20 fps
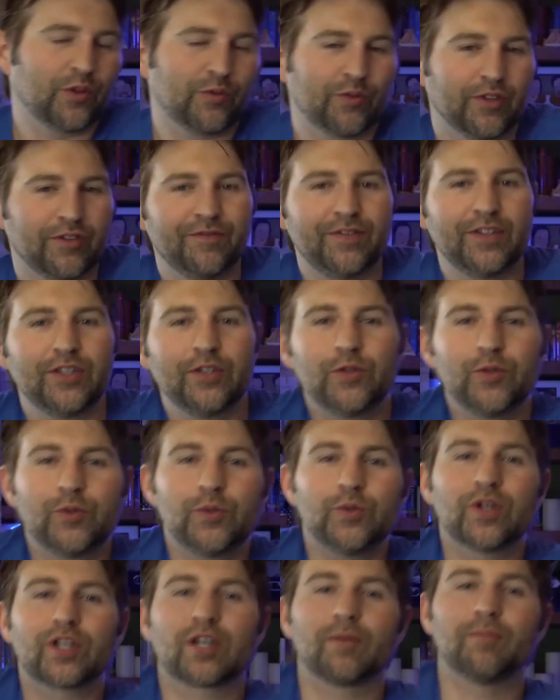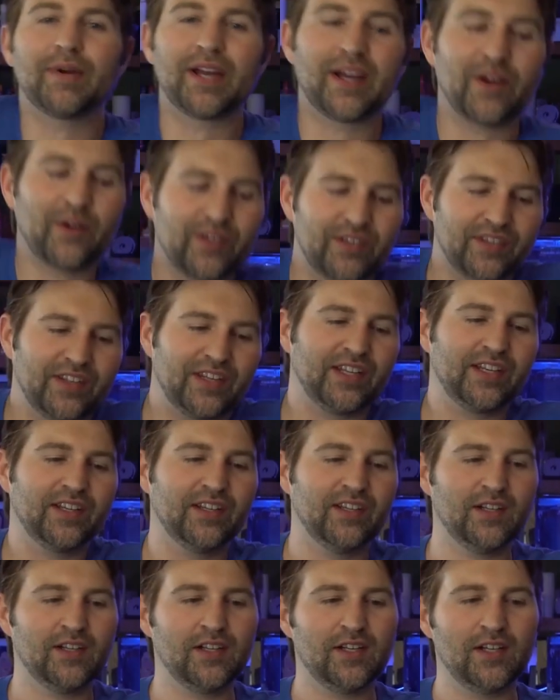a review, a comparison
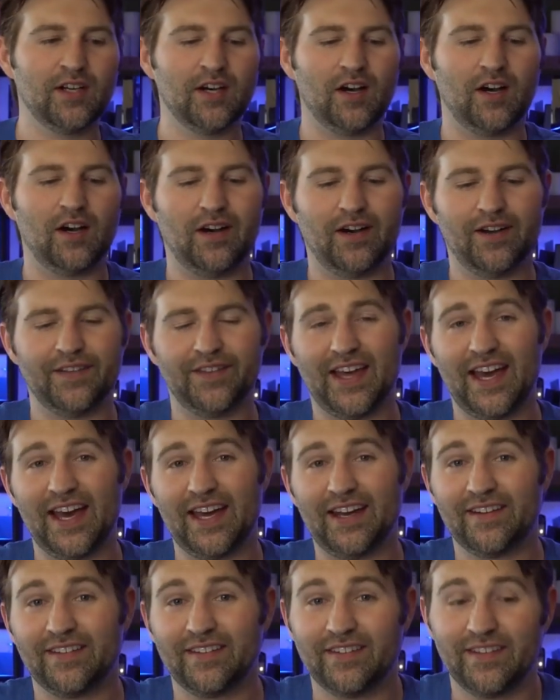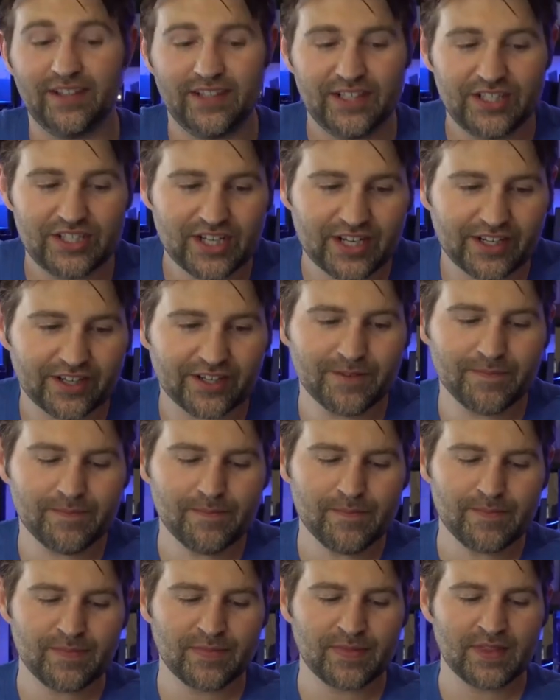on the Hanna salinity checker.
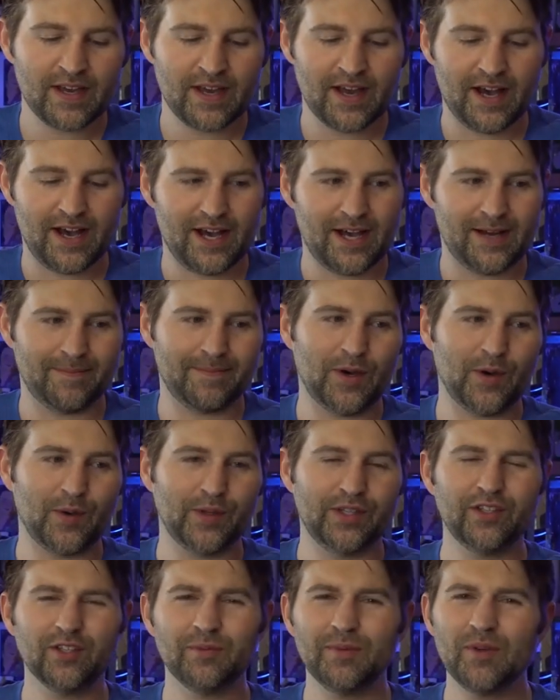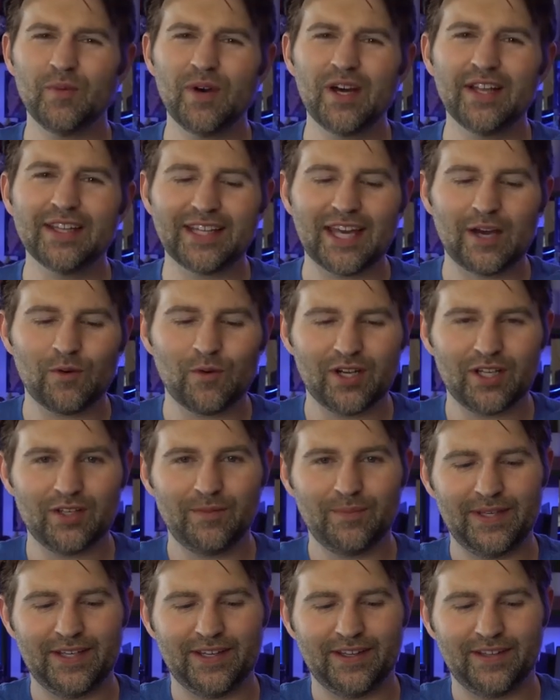Um, now it took me a while to get
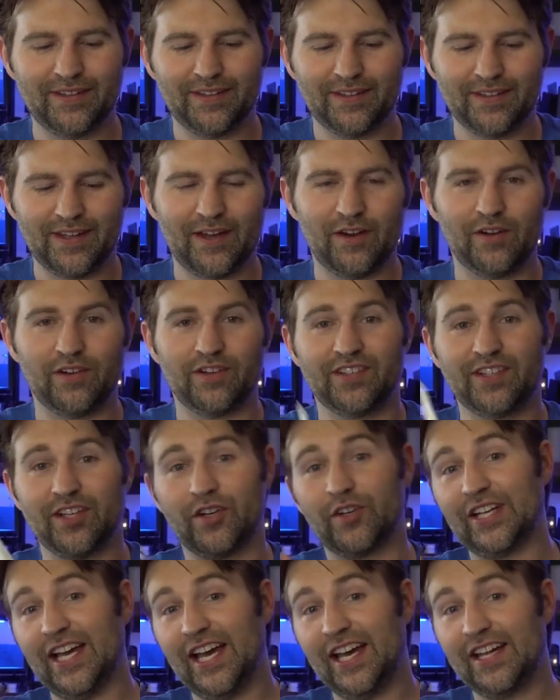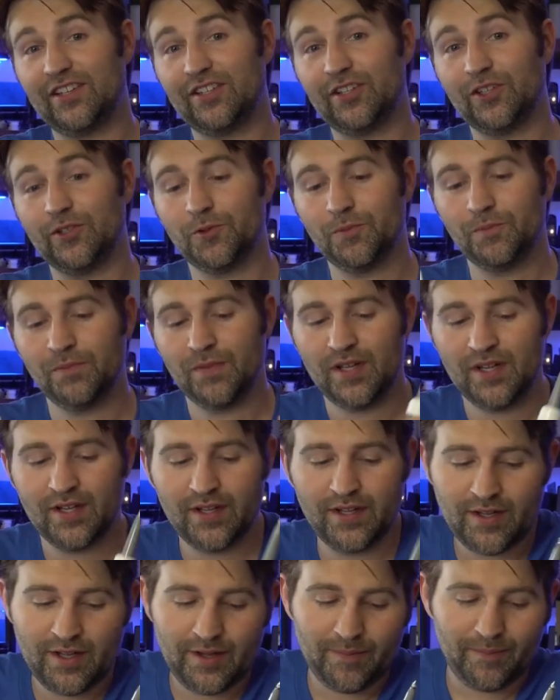one because I honestly already had to,
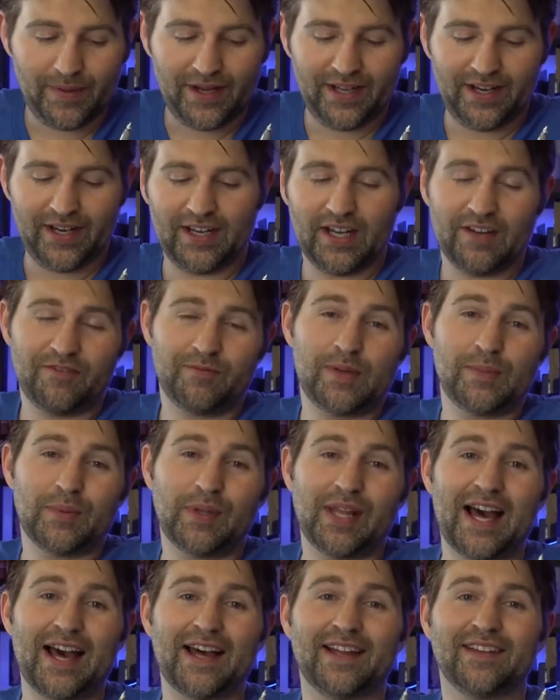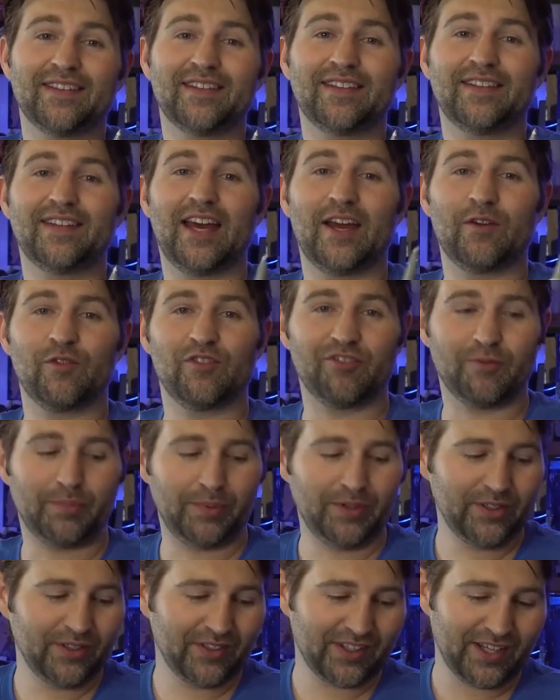but enough people asked at Reef
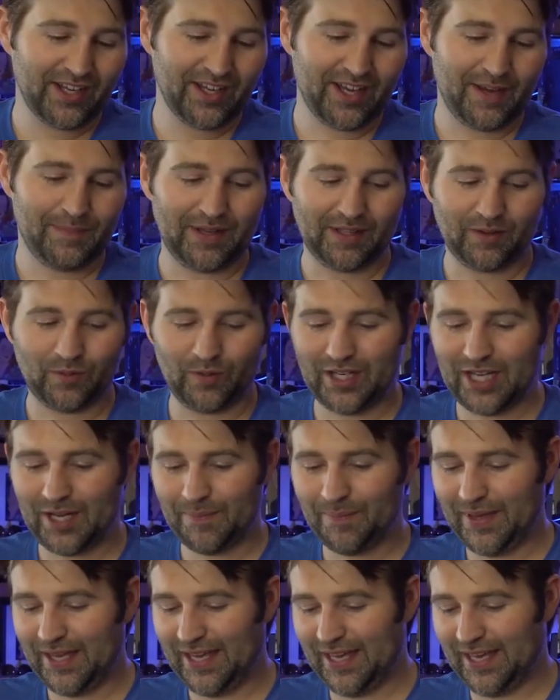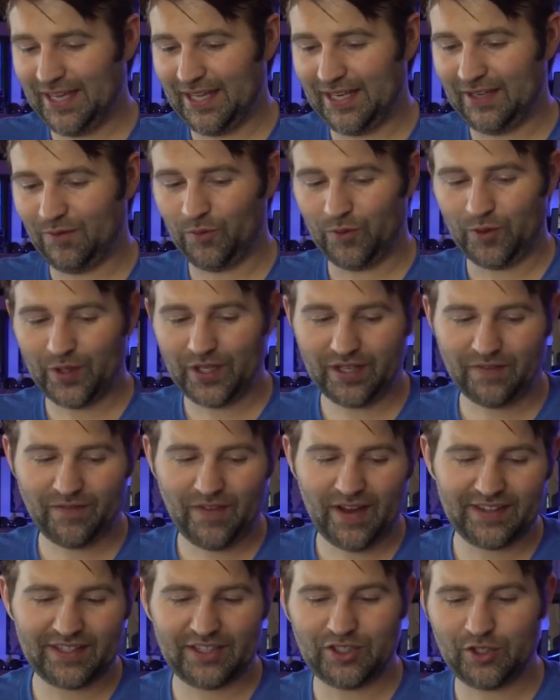Palooza, I picked one up and we're gonna
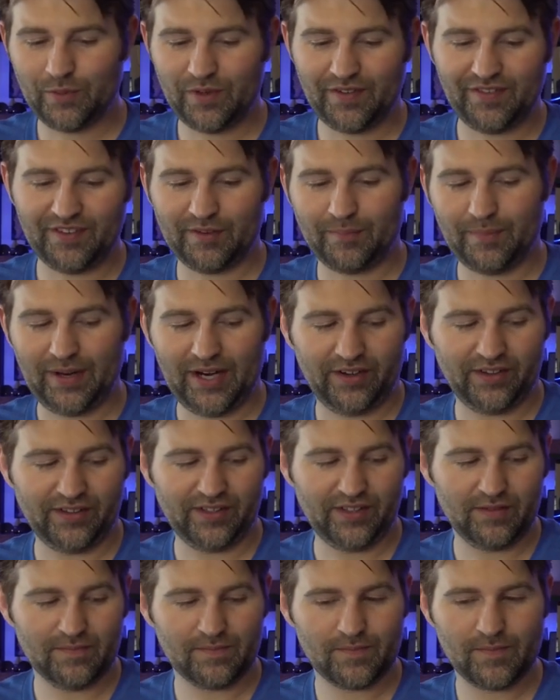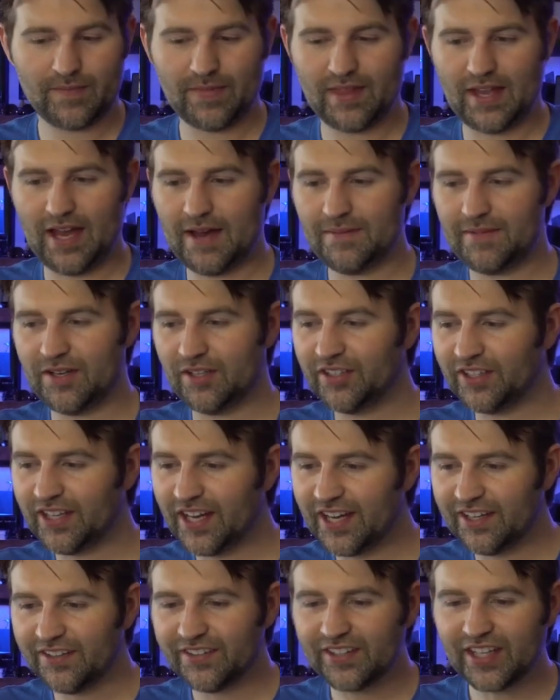finally do a bit of a comparison. Uh, now to
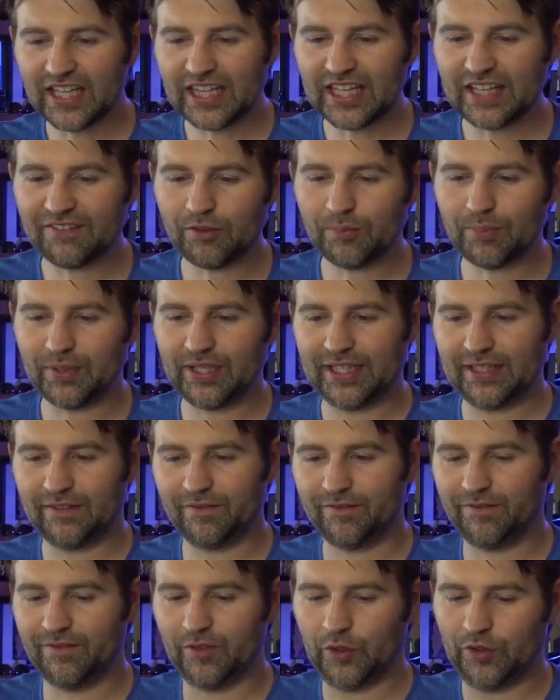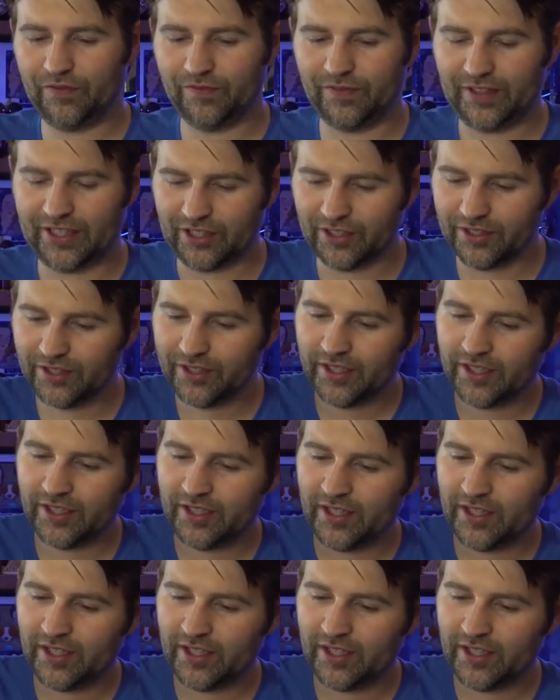kind of set a level playing field,